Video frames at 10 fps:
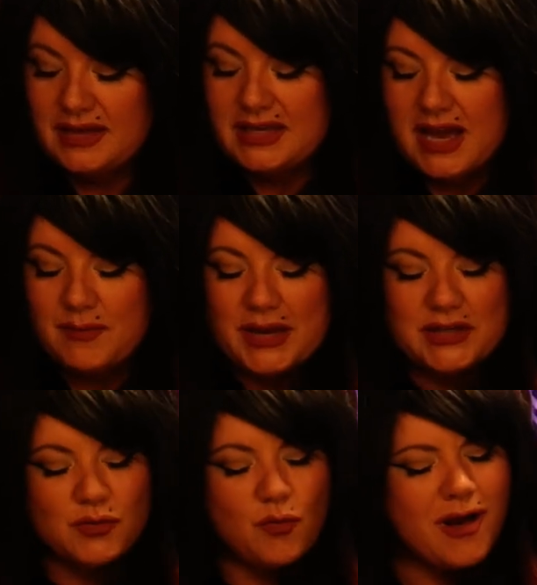Yeah,
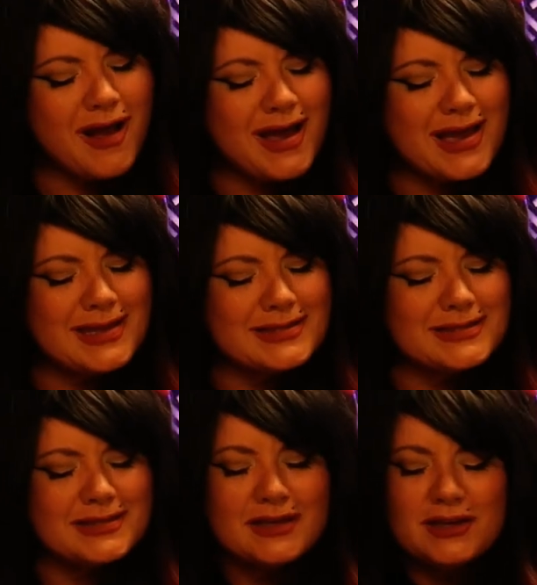Page of
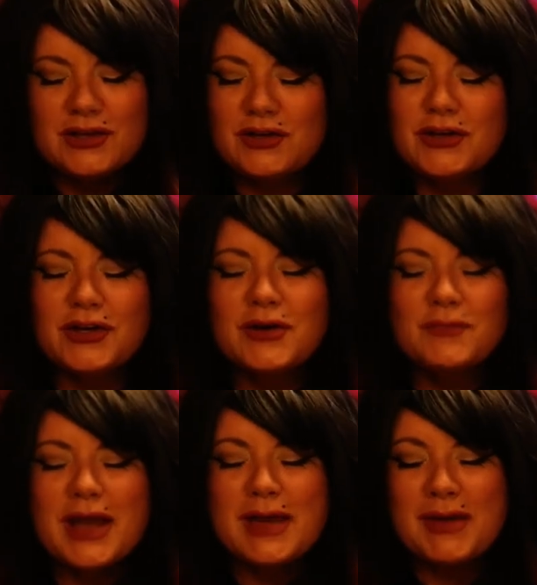Wands. Go your own
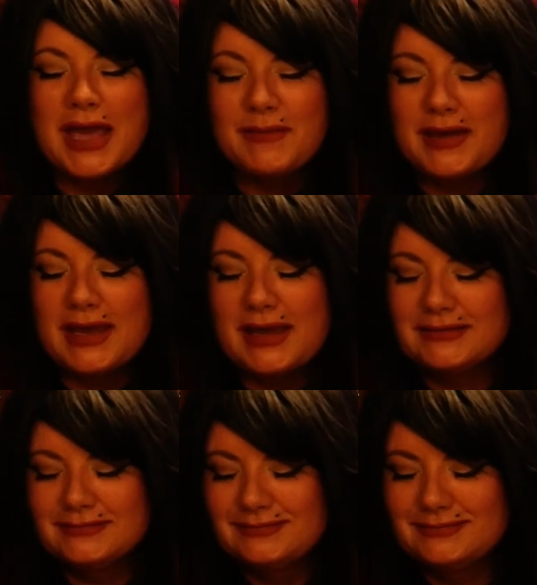way, baby.
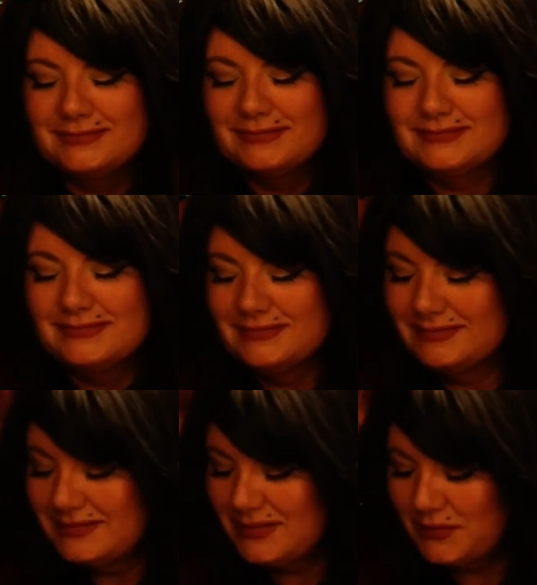
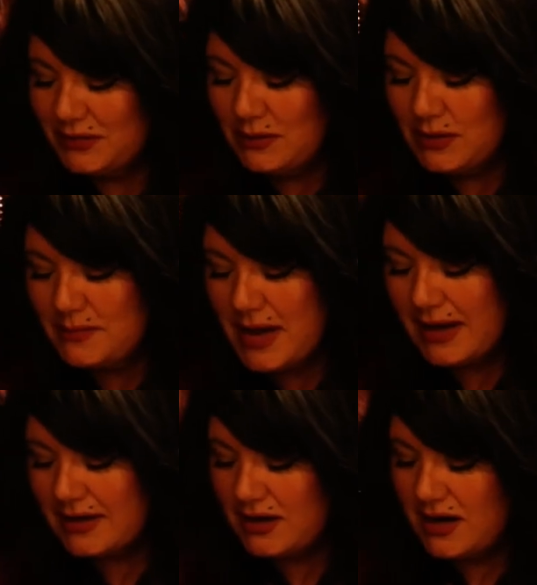The Fleetwood
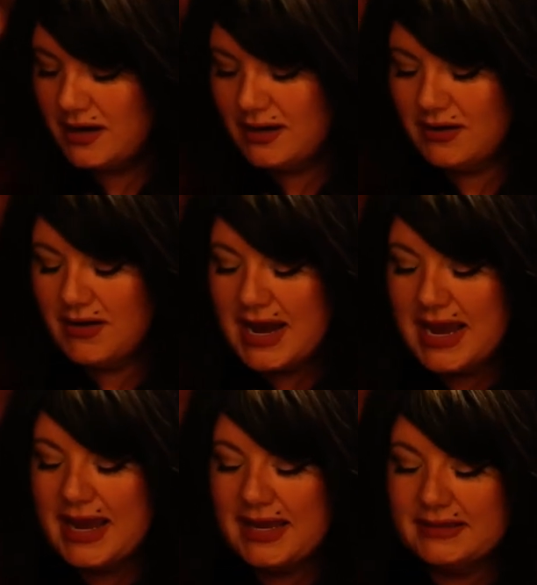Mac card, all
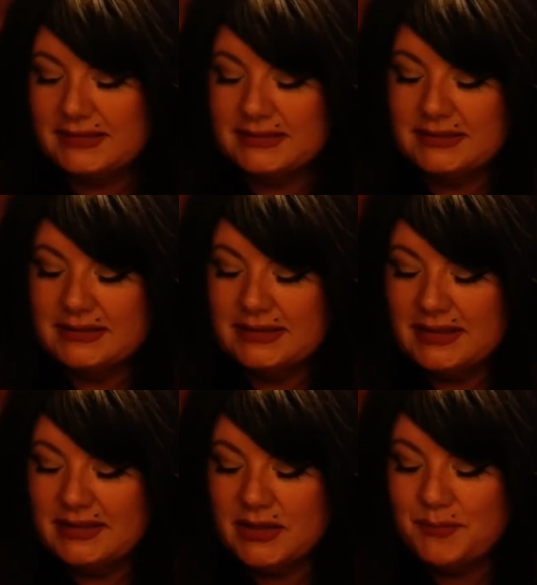right?
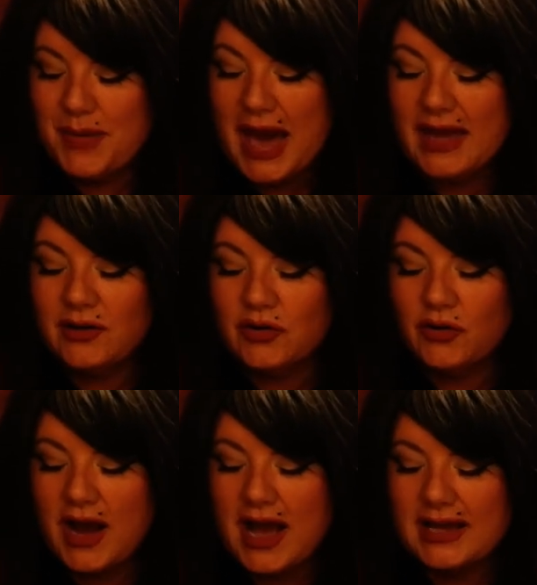Your battle
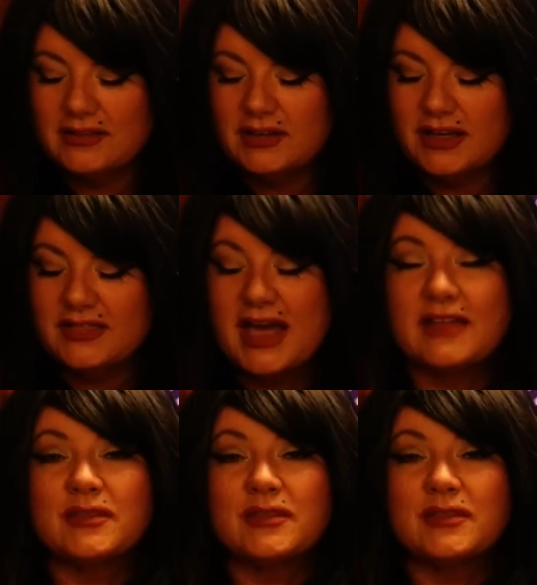cry. Look at that.